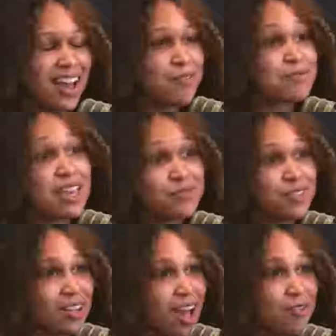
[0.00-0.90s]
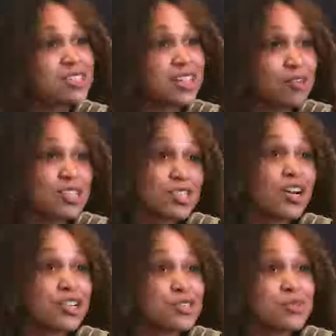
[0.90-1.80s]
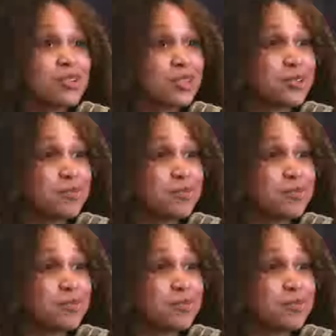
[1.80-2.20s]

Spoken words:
I'm thankful. I wish I would have started sooner.